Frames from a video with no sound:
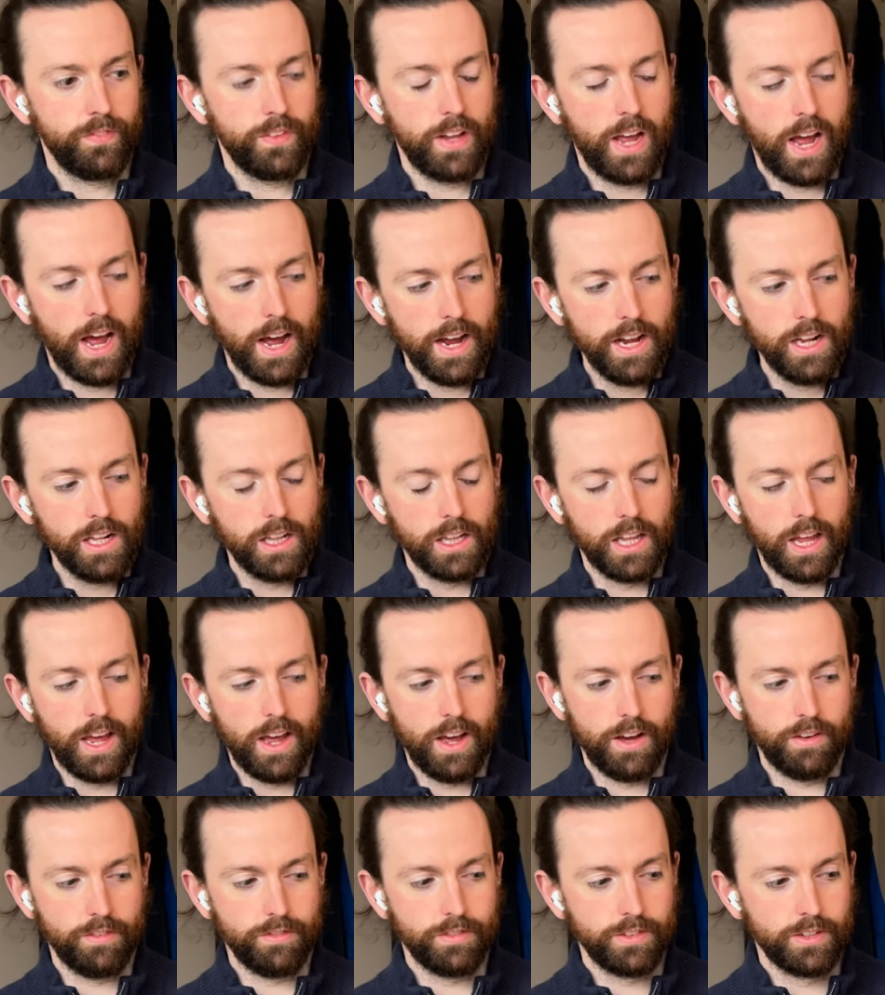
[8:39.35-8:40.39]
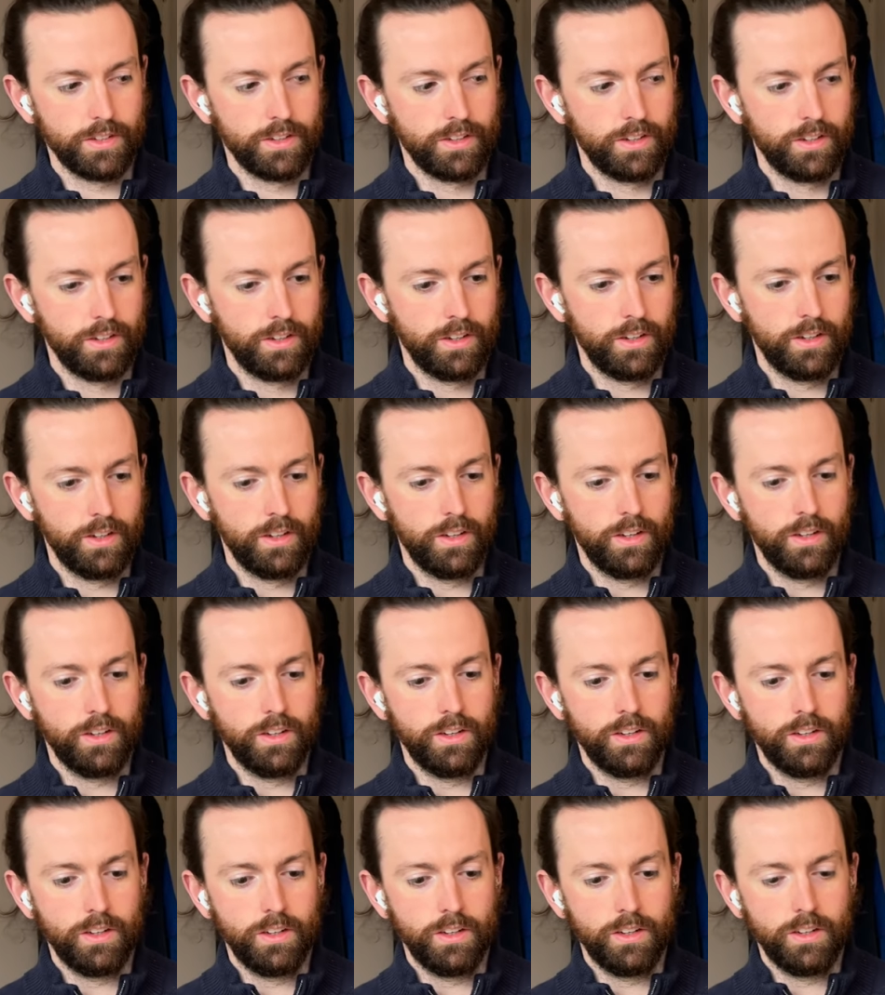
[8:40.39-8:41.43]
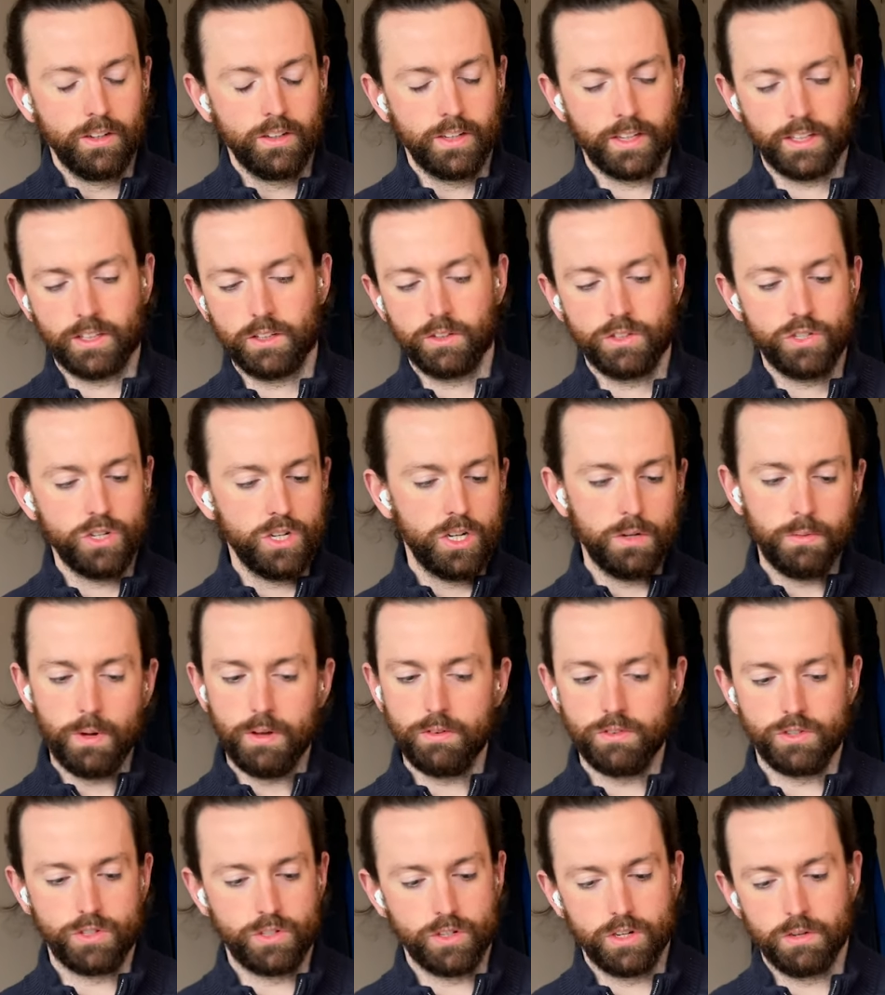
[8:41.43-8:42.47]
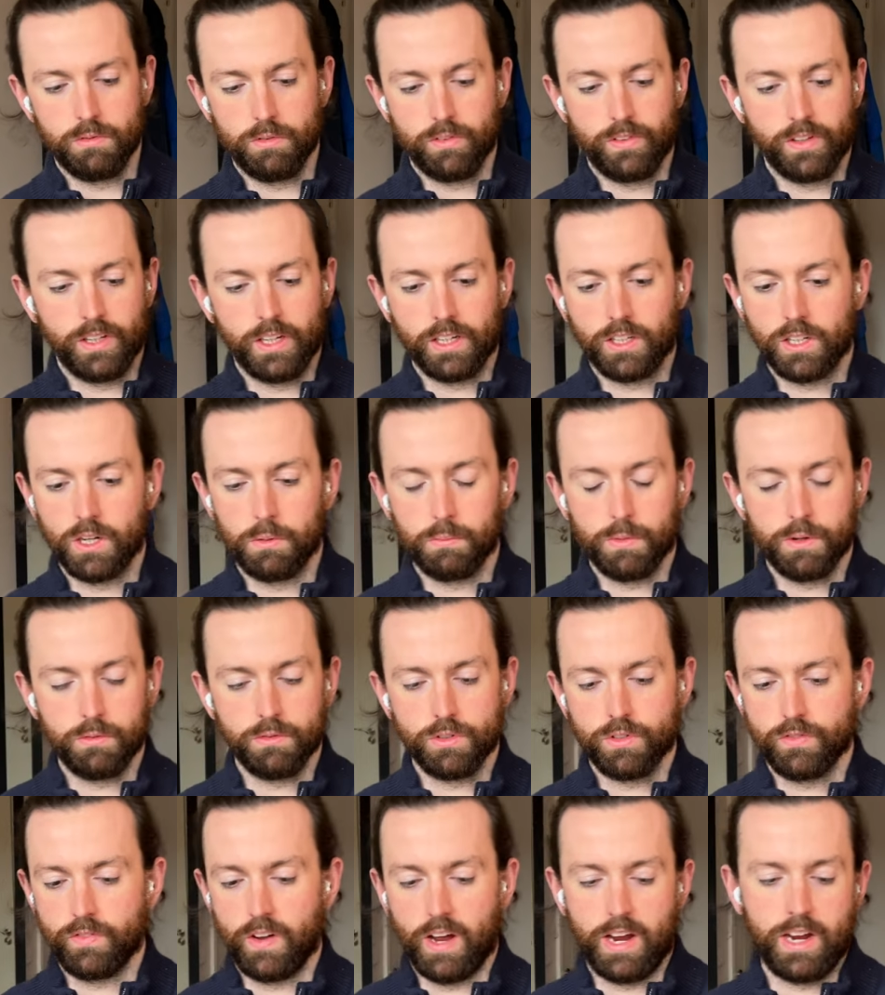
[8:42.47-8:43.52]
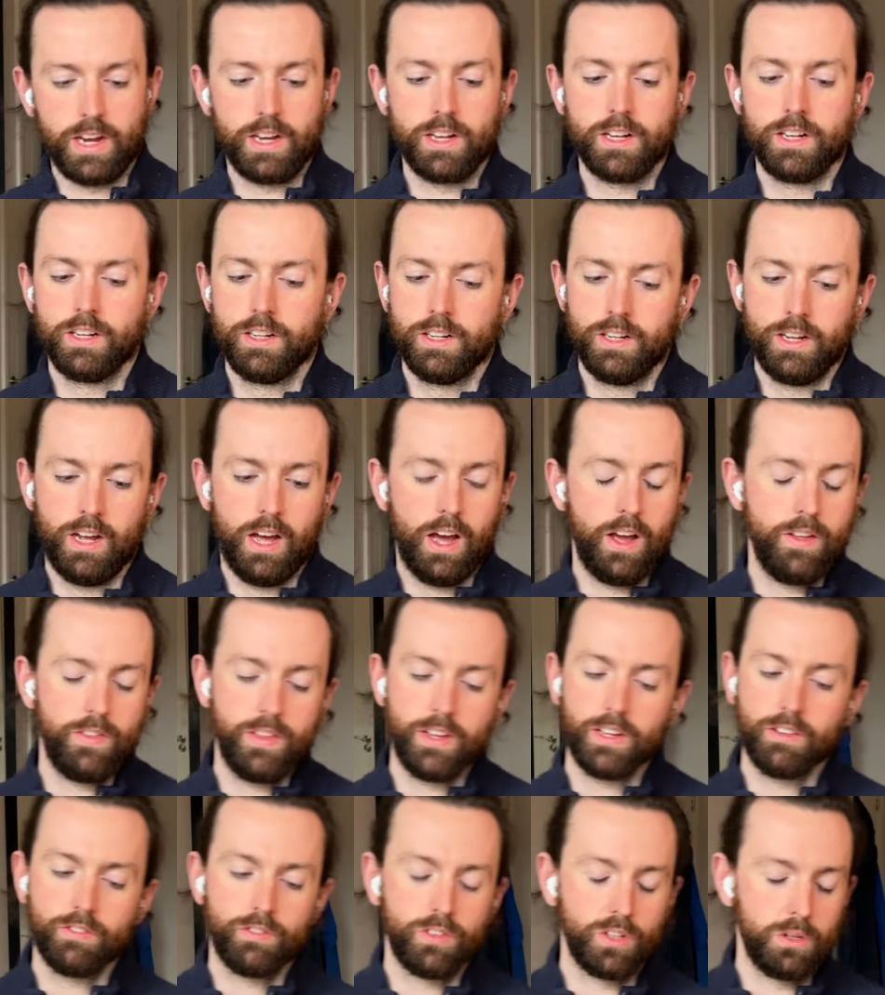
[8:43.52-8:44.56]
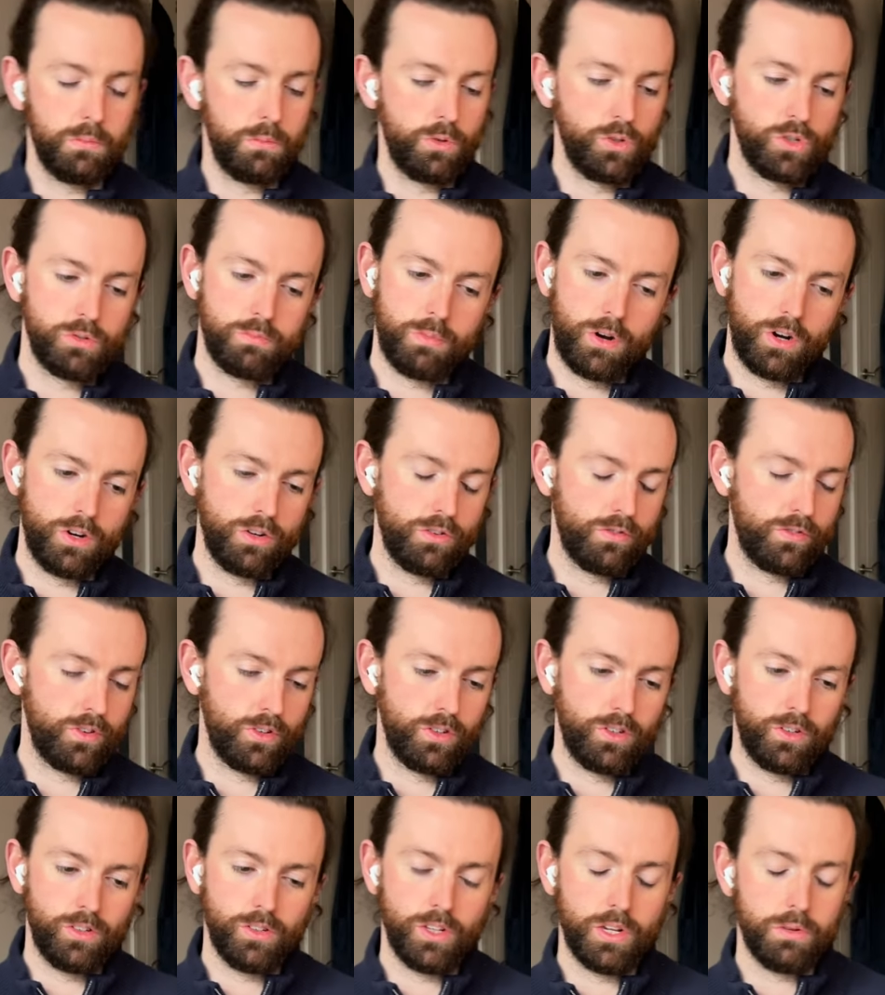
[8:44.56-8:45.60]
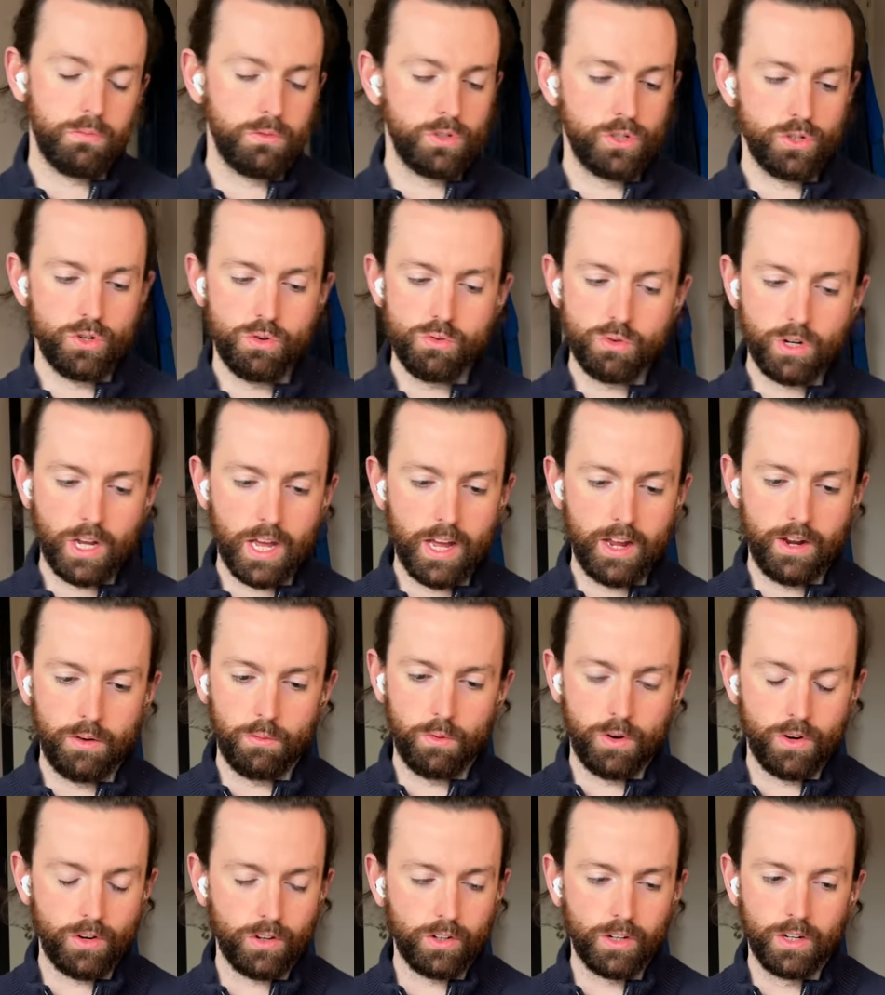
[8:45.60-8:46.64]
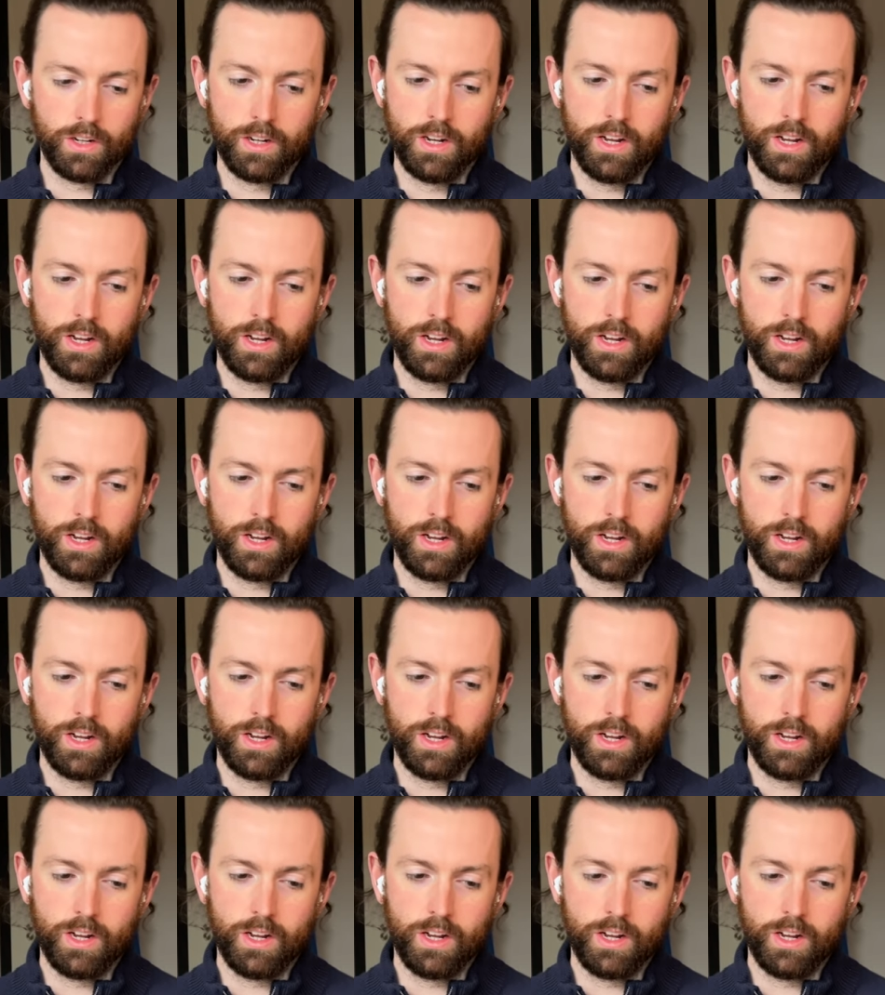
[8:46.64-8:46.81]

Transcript: I left, like the job I was doing within that company was fine. I think for the most part overall, it was okay work.